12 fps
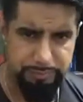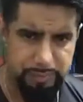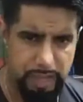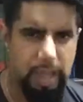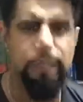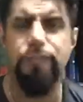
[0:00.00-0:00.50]

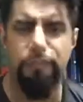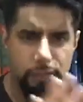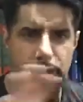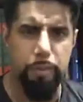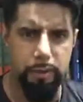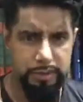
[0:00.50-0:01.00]

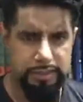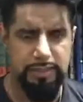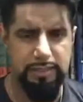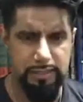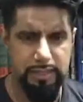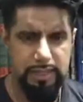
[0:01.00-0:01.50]
Everybody.
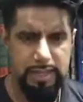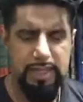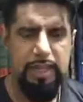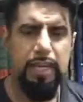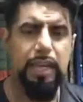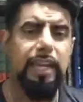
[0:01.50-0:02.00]

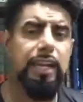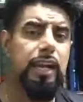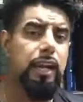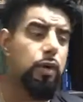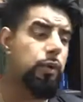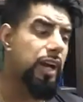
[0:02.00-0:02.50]
Let
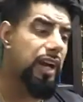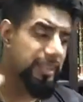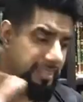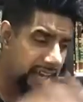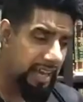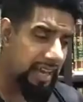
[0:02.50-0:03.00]
alone
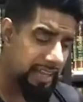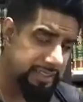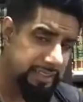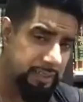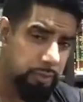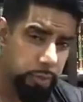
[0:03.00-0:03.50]
other
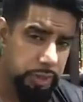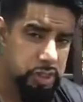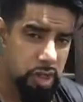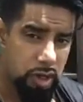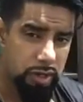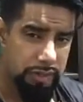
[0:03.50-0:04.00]
ahadith which
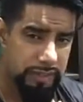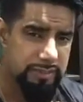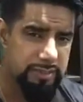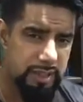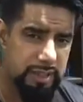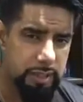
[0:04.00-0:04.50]
are in
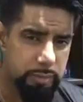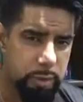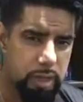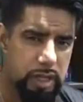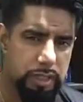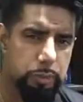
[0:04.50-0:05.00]
Sahih
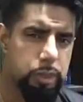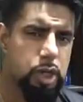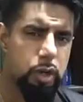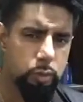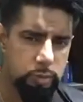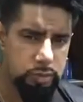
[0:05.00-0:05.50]
al-Bukhari which are
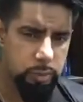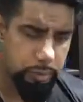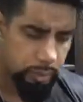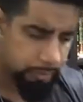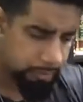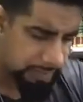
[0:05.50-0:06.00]
also
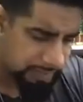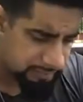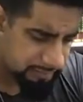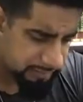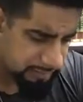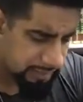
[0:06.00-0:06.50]

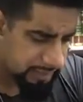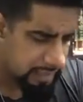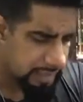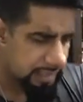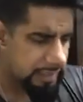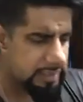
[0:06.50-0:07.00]
problematic.
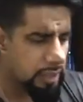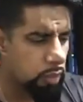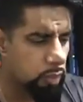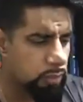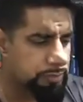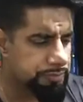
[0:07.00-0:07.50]

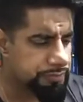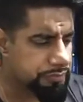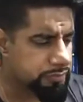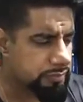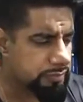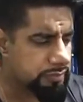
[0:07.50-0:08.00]
So
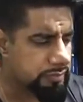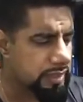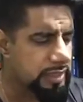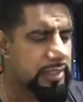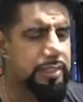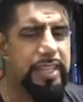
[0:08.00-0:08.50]

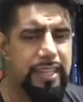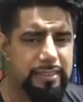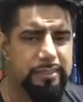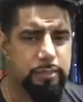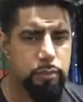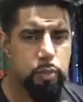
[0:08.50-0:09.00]

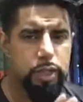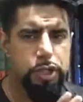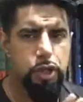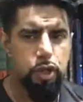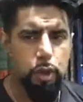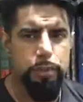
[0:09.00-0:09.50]
yes, when
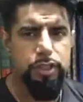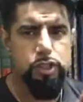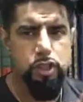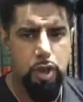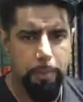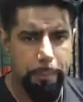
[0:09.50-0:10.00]
you're going to
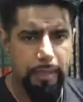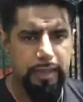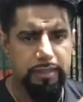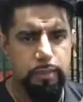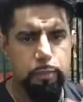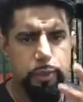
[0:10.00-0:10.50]
compare
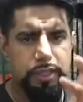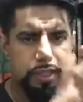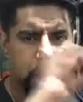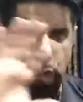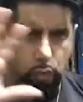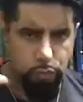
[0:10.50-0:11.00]
them with the
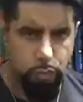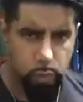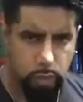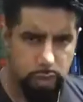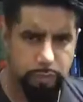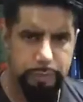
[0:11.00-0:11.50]

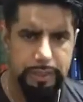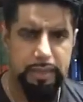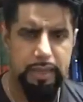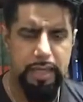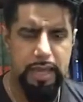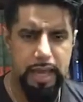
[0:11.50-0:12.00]
overwhelming
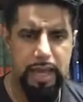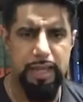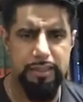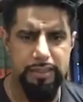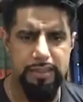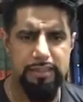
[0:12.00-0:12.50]

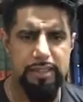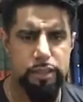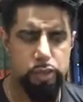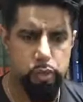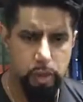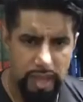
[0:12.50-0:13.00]
ahadith uh, that
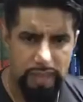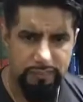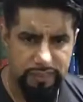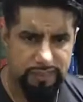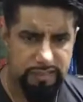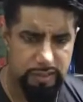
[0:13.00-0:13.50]
you have
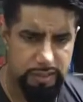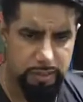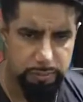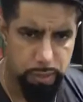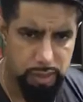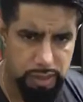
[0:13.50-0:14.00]
in Sahih
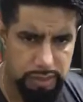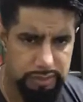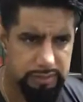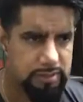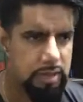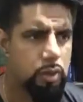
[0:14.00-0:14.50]
Bukhari.
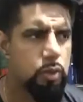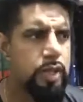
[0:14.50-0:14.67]
So